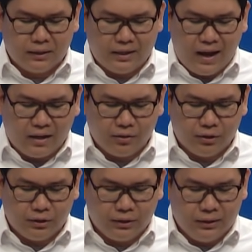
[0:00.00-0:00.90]
and
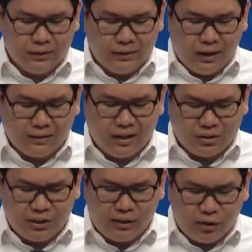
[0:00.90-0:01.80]
other, and that
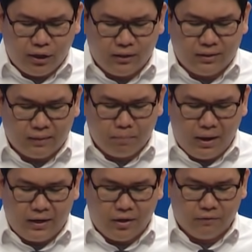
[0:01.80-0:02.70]
she learned that
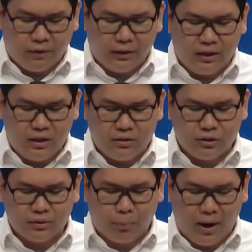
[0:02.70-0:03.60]
many of our
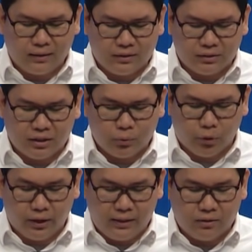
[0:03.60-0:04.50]
religious practices
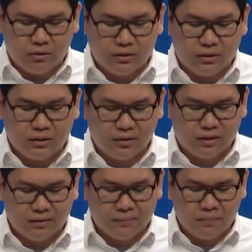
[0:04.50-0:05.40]
were
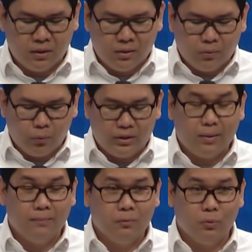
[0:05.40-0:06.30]
inconsistent with,
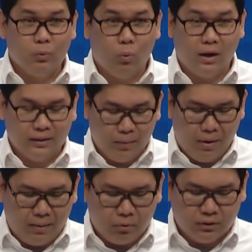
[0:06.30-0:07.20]
the, with what the
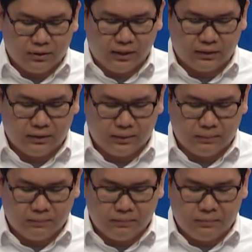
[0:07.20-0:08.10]
Bible says.
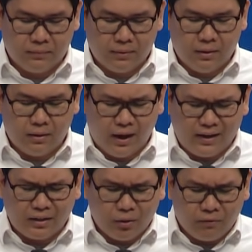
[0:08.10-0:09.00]
I
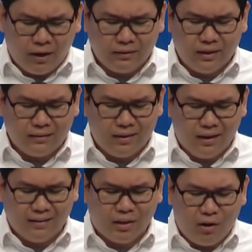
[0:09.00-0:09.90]
got offended,
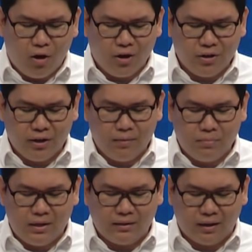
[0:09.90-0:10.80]
and the lawyer
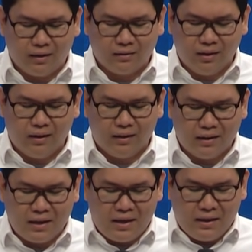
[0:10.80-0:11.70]
in me kicked
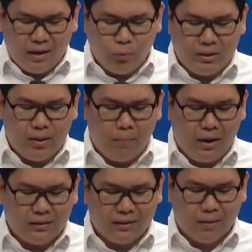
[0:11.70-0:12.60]
in, and we
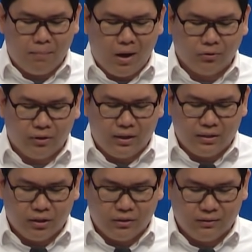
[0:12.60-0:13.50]
debated about
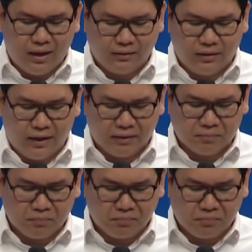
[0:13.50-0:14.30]
religion that night.